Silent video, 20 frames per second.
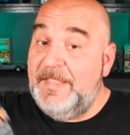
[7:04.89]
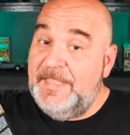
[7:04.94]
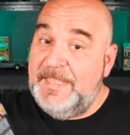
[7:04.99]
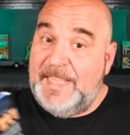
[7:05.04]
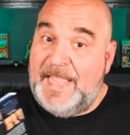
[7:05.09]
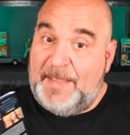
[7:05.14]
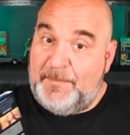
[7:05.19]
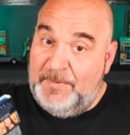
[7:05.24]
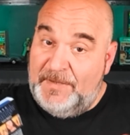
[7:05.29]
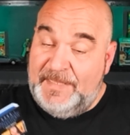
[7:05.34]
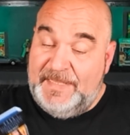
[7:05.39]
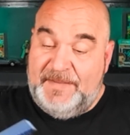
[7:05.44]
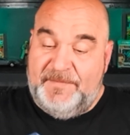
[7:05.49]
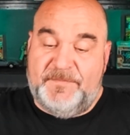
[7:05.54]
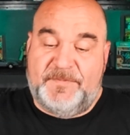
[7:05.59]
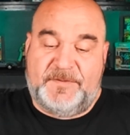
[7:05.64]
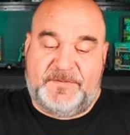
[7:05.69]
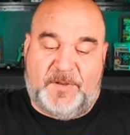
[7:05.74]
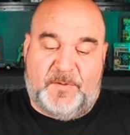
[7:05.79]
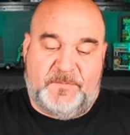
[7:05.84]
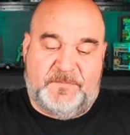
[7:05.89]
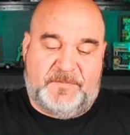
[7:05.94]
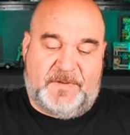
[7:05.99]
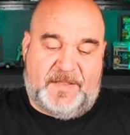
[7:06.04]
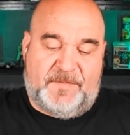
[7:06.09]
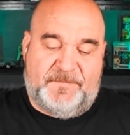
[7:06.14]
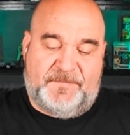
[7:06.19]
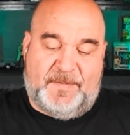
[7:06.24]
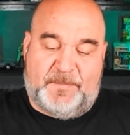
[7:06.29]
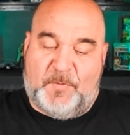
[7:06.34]
I believe. If
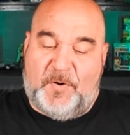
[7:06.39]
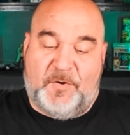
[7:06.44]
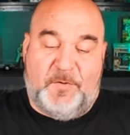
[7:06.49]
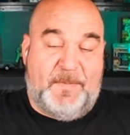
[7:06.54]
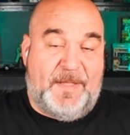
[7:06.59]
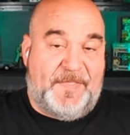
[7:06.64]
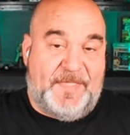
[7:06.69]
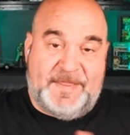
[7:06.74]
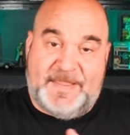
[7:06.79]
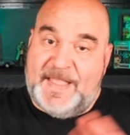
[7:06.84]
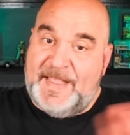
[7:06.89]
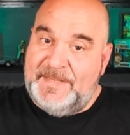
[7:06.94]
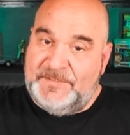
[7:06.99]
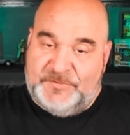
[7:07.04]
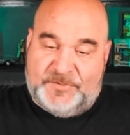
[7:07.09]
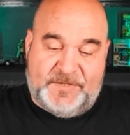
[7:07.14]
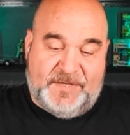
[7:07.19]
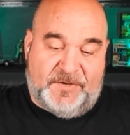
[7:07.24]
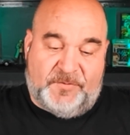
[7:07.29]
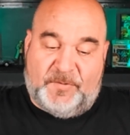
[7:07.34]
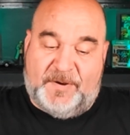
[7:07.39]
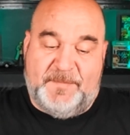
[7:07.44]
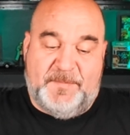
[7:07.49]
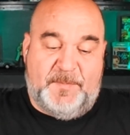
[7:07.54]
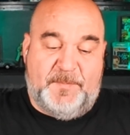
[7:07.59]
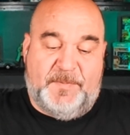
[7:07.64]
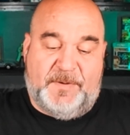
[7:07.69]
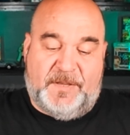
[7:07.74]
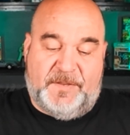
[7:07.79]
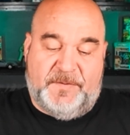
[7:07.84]
I'm wrong about that, guys, you can correct
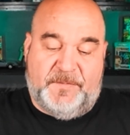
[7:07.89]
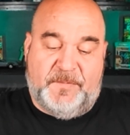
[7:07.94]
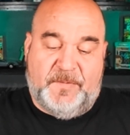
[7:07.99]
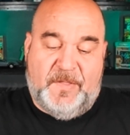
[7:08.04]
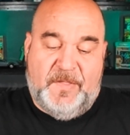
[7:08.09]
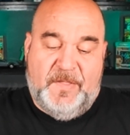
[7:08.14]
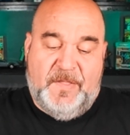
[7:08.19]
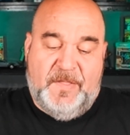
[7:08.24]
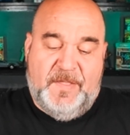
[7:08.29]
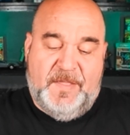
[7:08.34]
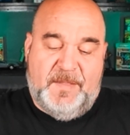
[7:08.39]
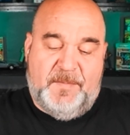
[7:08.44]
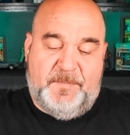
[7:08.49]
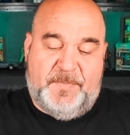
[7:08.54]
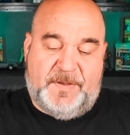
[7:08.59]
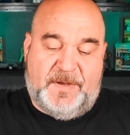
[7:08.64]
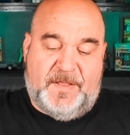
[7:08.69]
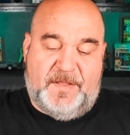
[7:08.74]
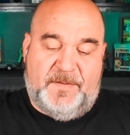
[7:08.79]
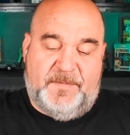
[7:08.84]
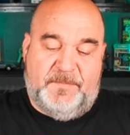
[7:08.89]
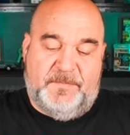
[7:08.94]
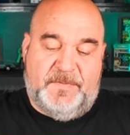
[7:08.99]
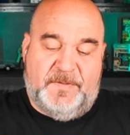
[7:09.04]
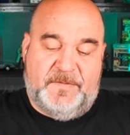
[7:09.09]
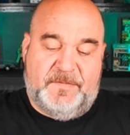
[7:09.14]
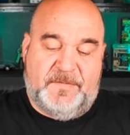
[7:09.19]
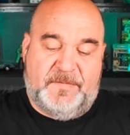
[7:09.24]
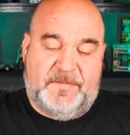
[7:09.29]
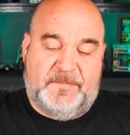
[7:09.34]
me below. But
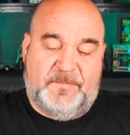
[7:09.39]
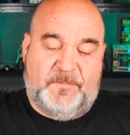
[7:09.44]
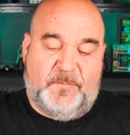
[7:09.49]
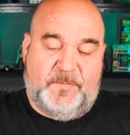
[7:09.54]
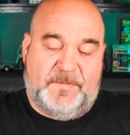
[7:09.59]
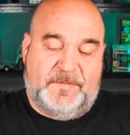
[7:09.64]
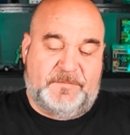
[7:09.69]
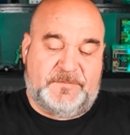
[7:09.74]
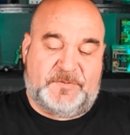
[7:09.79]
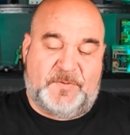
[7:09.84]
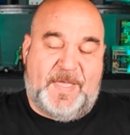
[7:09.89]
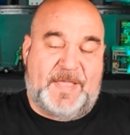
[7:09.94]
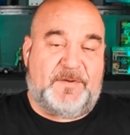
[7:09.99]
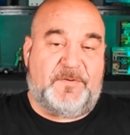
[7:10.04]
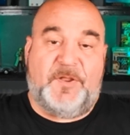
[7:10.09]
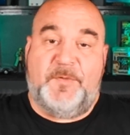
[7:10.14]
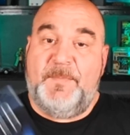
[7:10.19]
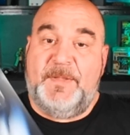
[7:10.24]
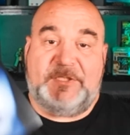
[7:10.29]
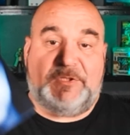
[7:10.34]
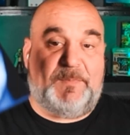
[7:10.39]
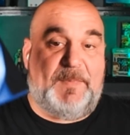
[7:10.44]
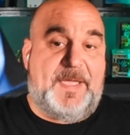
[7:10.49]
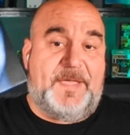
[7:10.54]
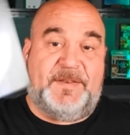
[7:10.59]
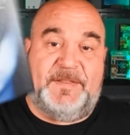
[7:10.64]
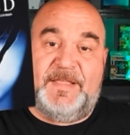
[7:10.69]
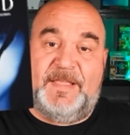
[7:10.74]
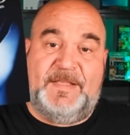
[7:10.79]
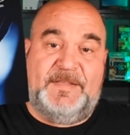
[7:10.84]
so I don't know much
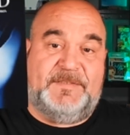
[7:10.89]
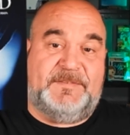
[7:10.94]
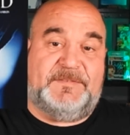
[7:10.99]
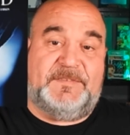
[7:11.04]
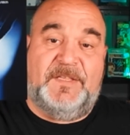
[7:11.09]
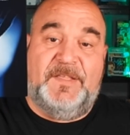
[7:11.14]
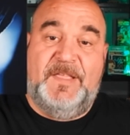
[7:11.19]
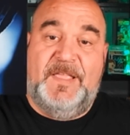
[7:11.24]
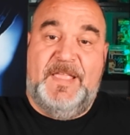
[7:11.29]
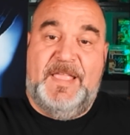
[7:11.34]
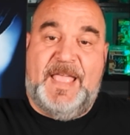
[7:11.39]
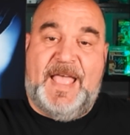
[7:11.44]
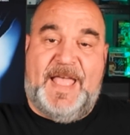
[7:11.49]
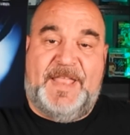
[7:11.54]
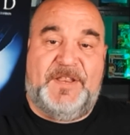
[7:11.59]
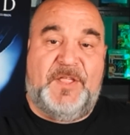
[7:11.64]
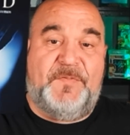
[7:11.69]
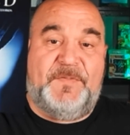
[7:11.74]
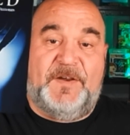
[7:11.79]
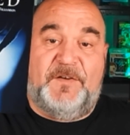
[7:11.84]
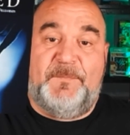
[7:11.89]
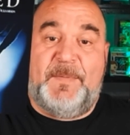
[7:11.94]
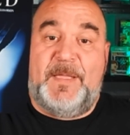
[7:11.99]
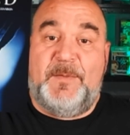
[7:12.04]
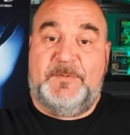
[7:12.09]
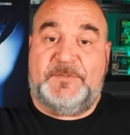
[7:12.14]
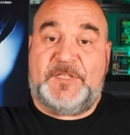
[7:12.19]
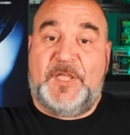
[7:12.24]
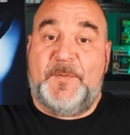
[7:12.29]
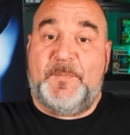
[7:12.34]
about it, guys. I know that everybody
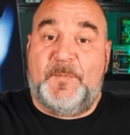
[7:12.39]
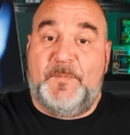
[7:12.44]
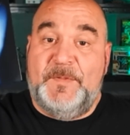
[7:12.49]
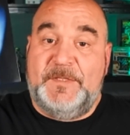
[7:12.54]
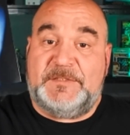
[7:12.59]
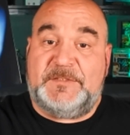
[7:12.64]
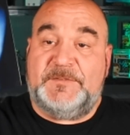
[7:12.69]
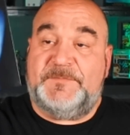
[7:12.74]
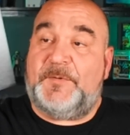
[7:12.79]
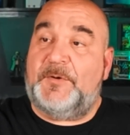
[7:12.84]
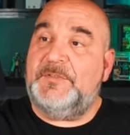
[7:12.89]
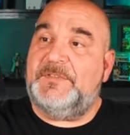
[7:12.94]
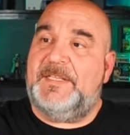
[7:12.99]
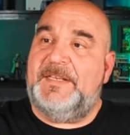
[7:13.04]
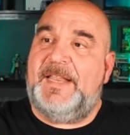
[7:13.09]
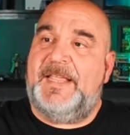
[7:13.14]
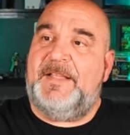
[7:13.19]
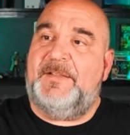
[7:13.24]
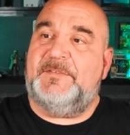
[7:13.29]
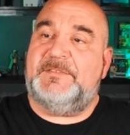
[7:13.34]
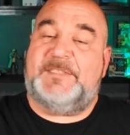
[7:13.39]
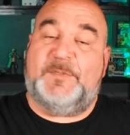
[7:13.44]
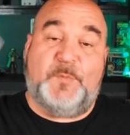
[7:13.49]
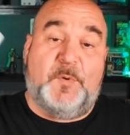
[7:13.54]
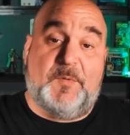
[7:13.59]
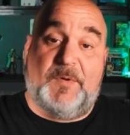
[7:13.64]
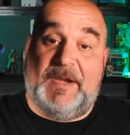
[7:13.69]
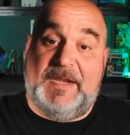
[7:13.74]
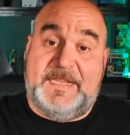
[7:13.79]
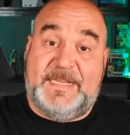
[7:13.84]
was hoping when this was first announced that we
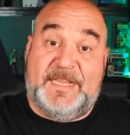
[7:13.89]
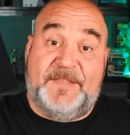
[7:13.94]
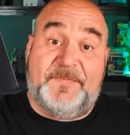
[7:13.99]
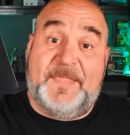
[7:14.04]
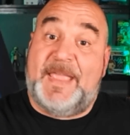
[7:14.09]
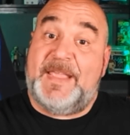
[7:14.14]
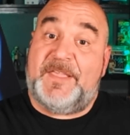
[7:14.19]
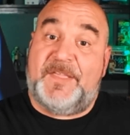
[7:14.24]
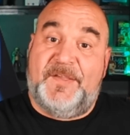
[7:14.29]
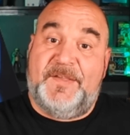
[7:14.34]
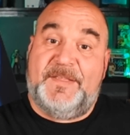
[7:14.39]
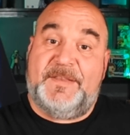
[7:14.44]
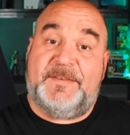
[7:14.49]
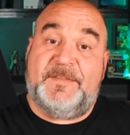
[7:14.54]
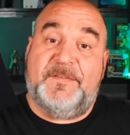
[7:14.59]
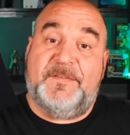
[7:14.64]
were going to get that cut.